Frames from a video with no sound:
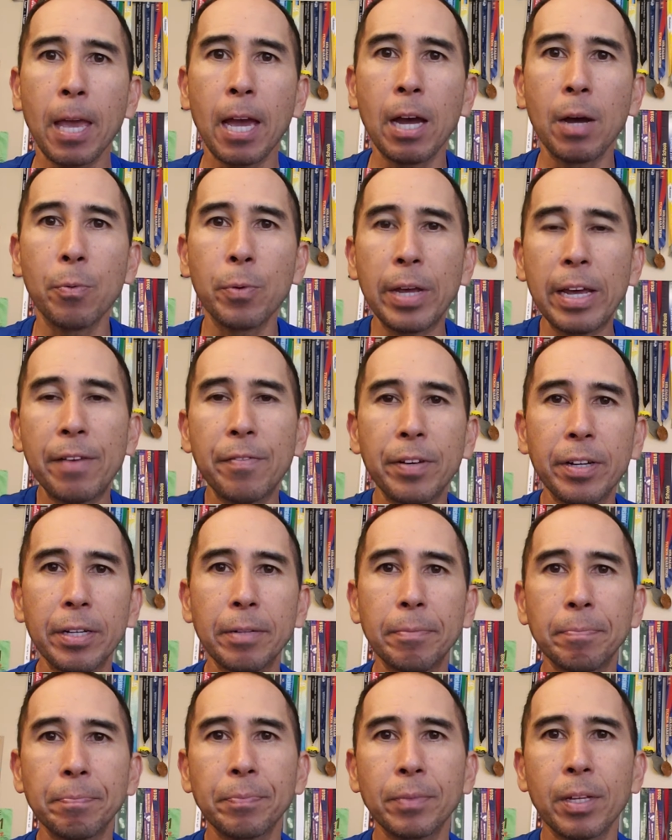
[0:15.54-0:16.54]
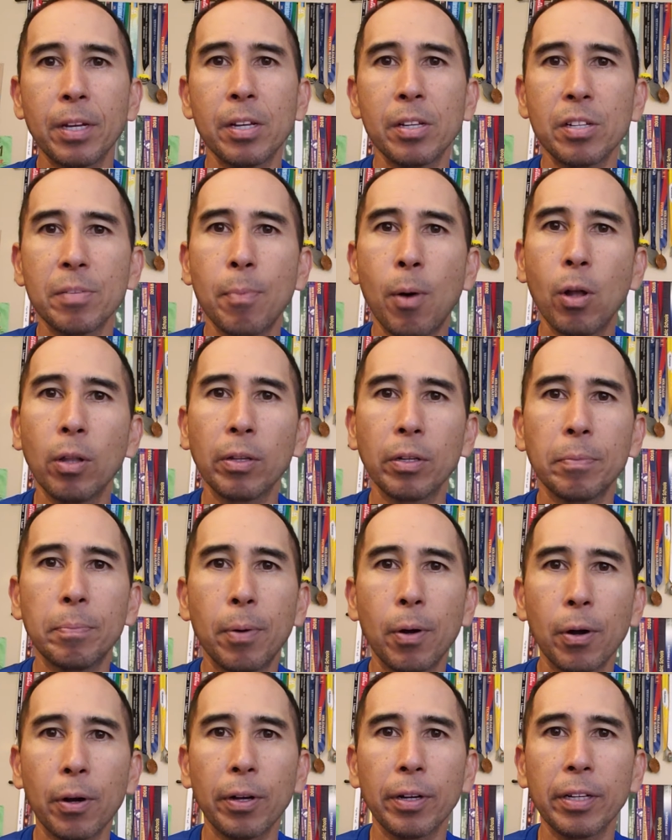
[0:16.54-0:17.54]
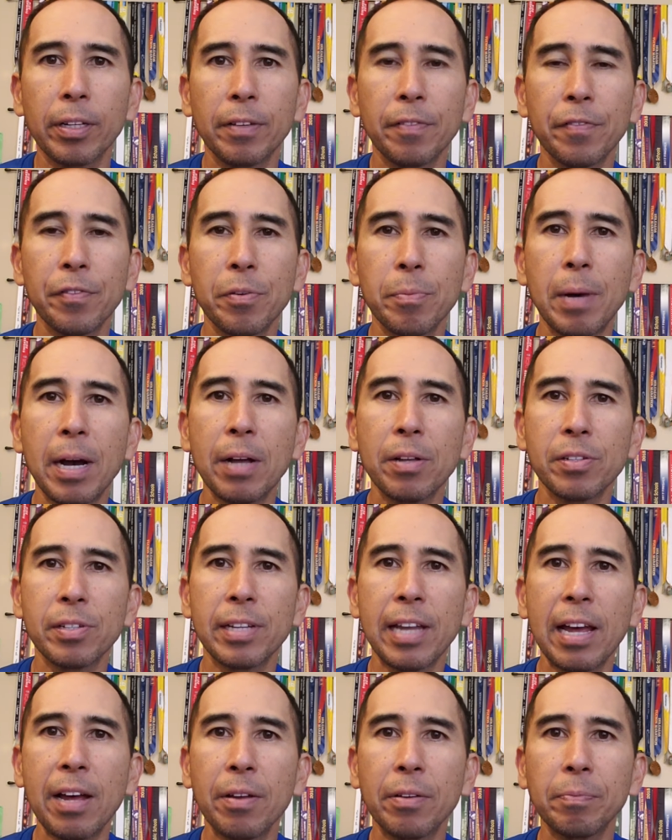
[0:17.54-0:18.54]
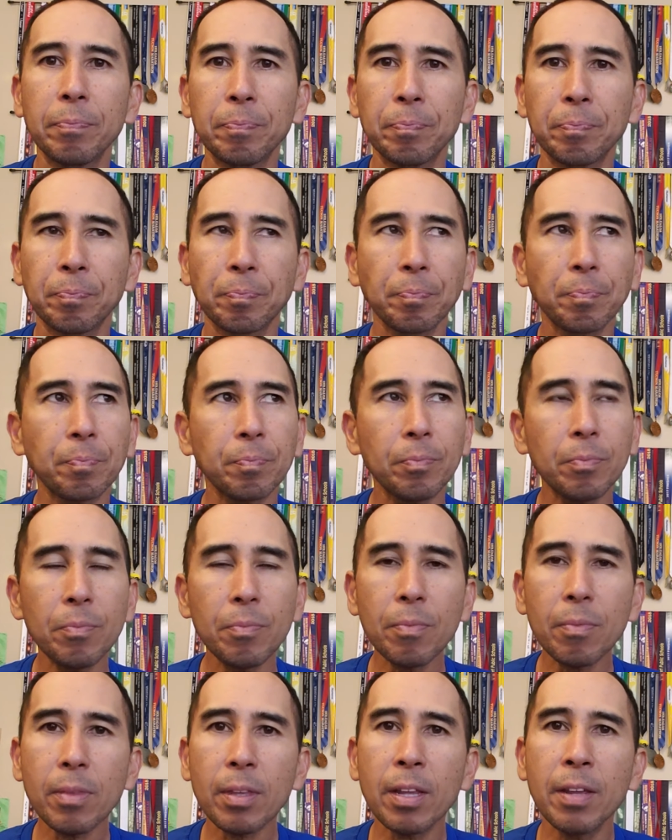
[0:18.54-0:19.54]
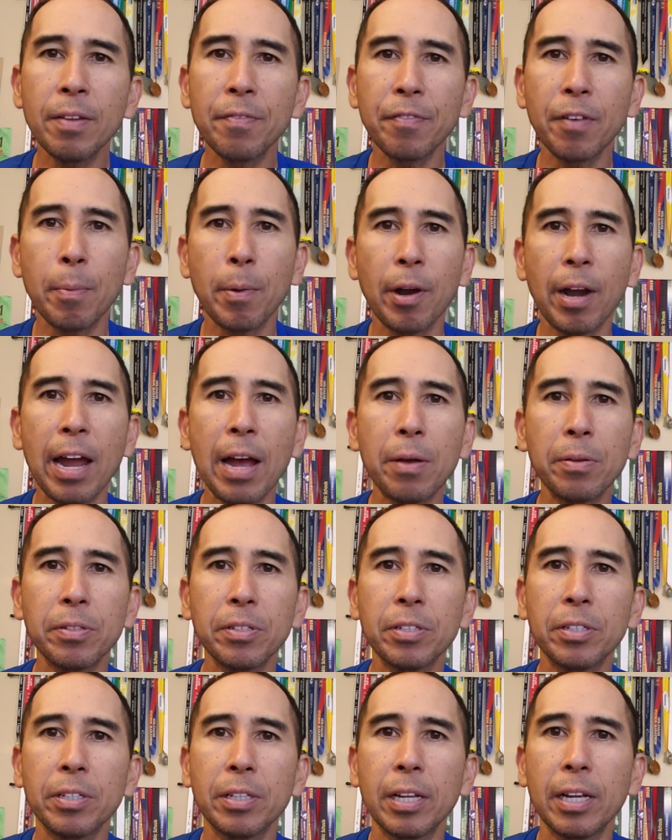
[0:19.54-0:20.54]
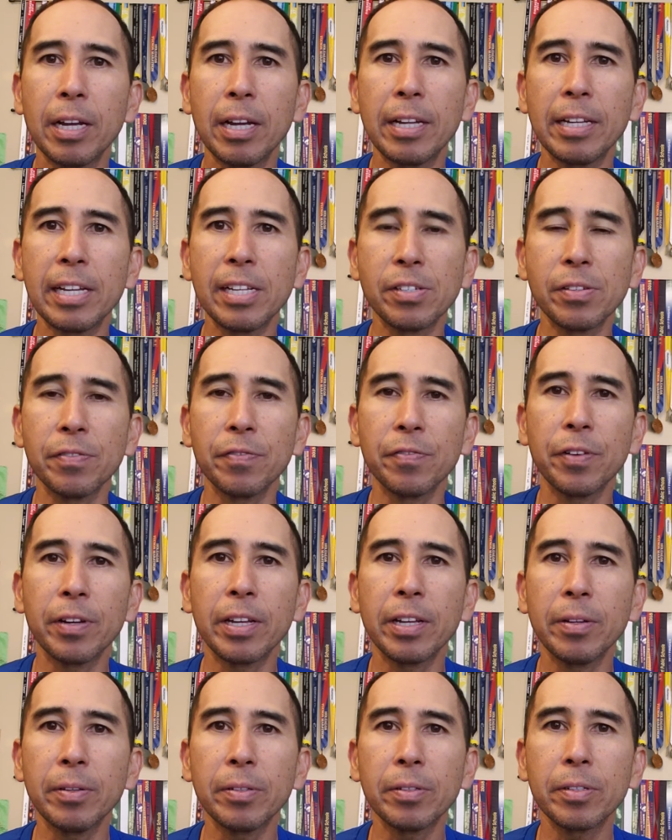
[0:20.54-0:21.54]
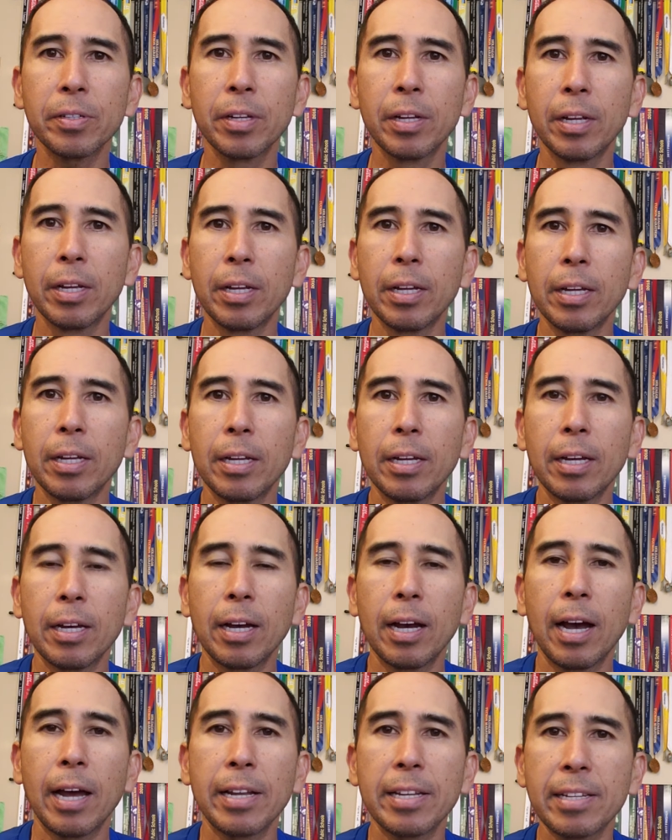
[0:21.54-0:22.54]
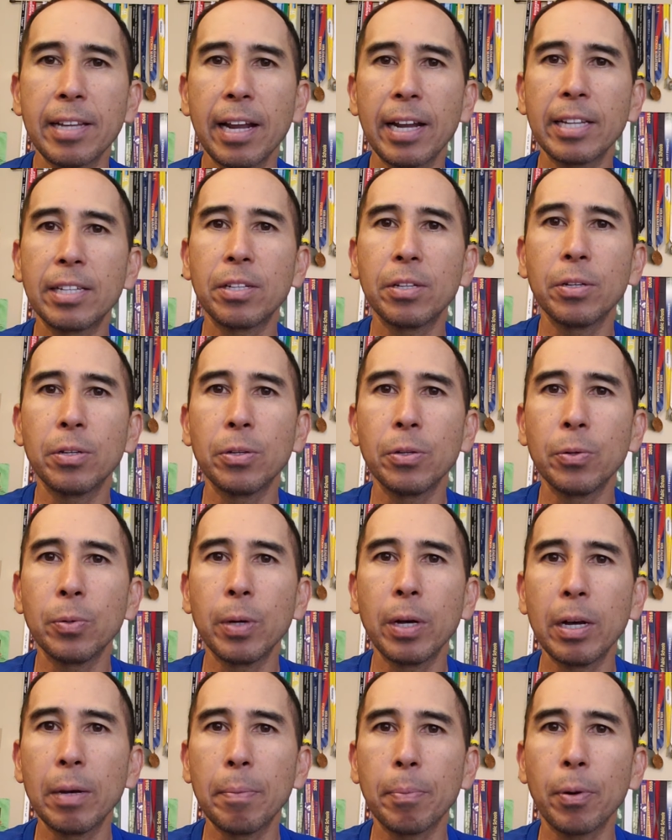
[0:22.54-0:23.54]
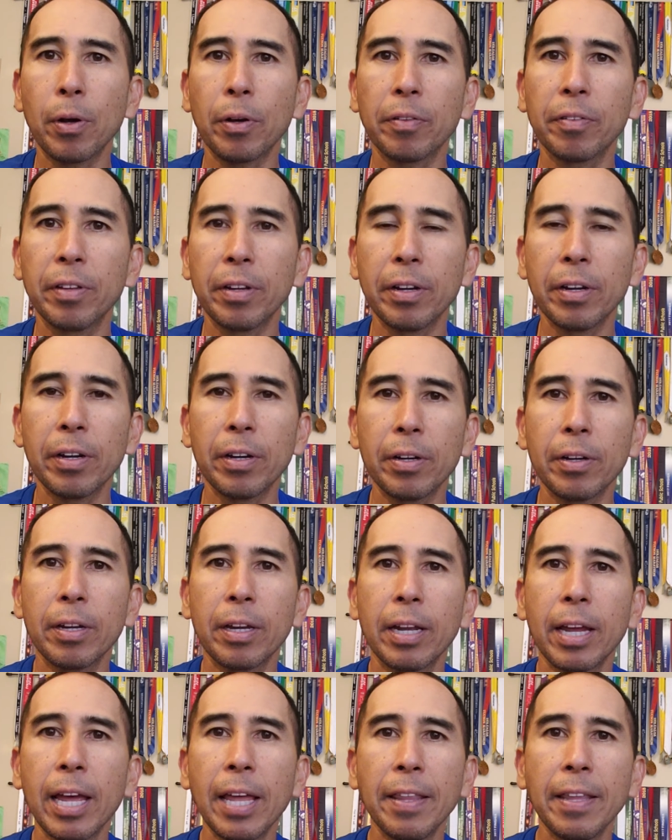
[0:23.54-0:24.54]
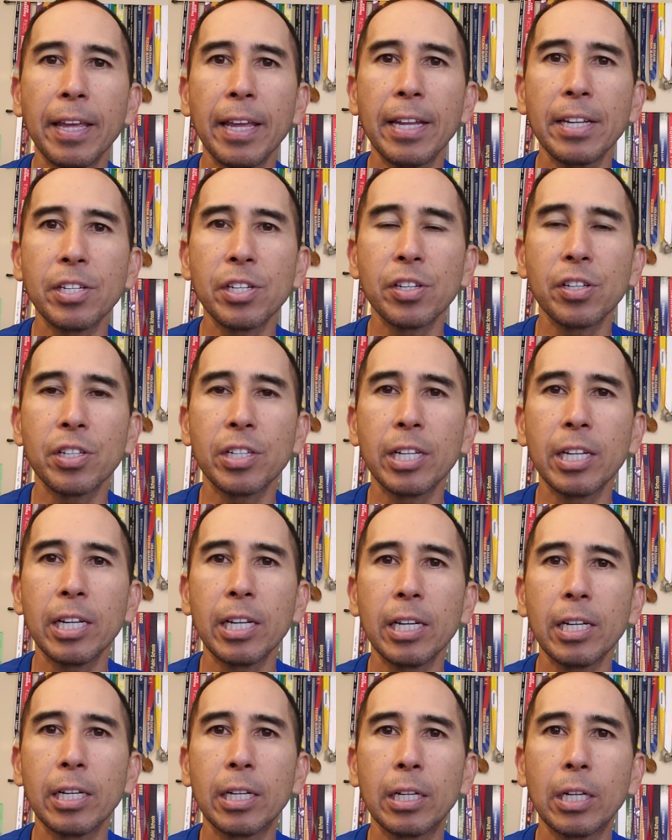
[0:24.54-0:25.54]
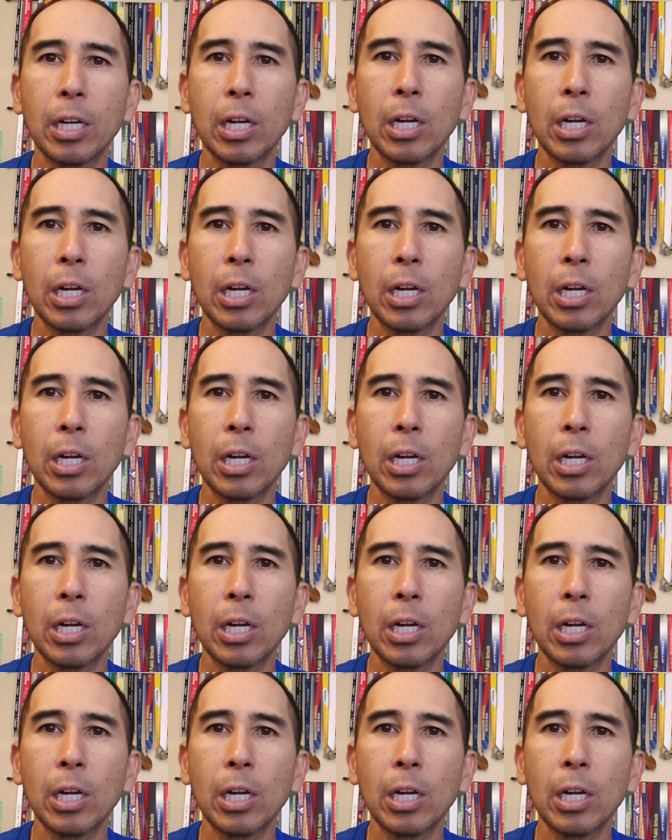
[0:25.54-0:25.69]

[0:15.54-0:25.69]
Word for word: uh, we have a, a, small little park a few miles down from our house, uh, Desert Foothills. I decided to uh, park there and then just uh,